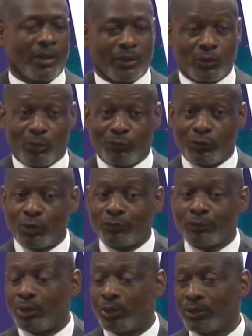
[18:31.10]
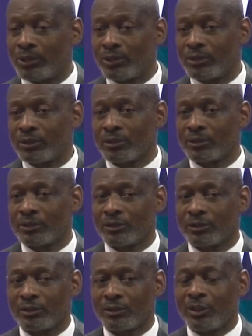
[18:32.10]
Your view of God,
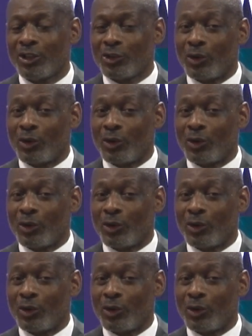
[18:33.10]
your